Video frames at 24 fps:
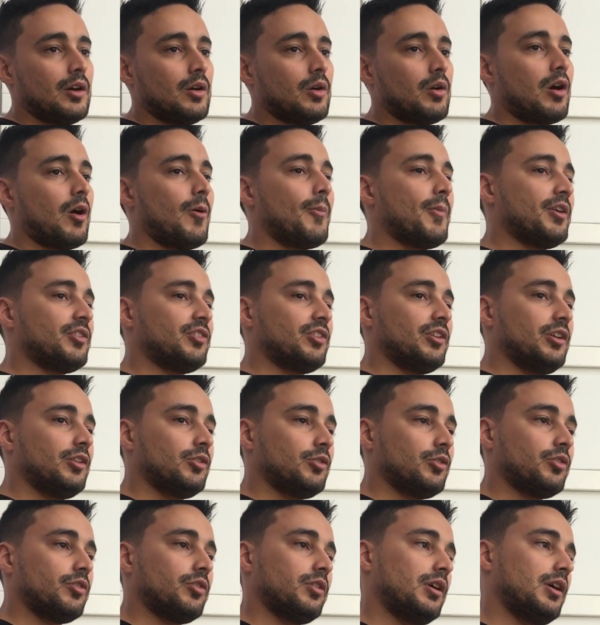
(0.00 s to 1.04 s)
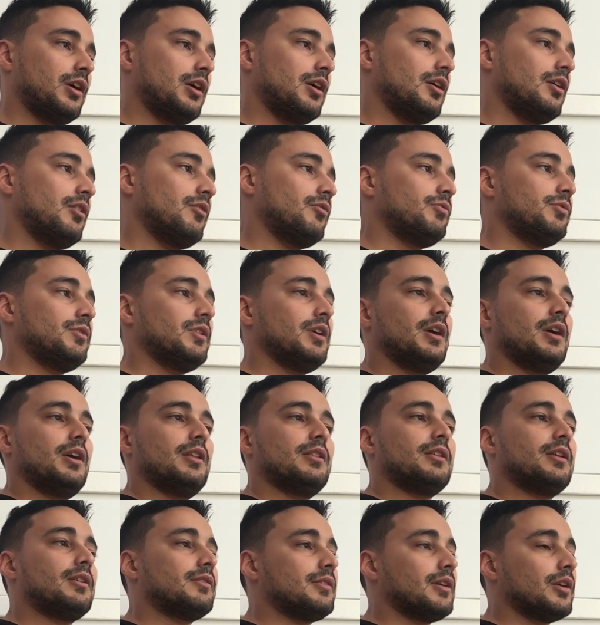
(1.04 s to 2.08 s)
how much I need to save.
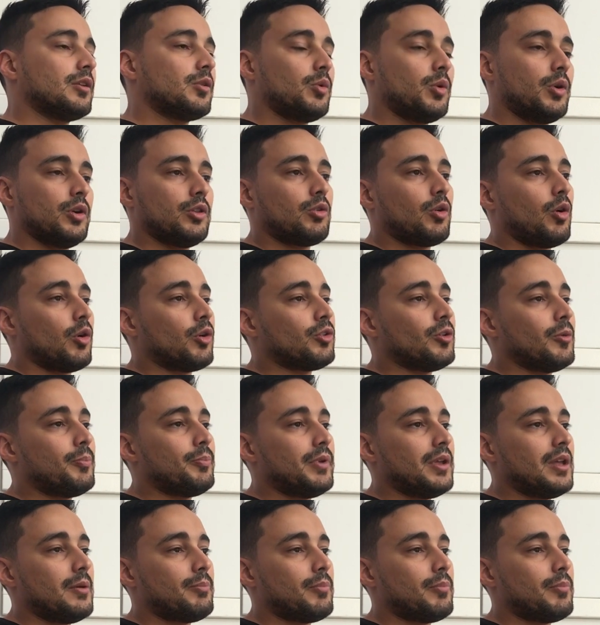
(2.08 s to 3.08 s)
I start going to talk to people,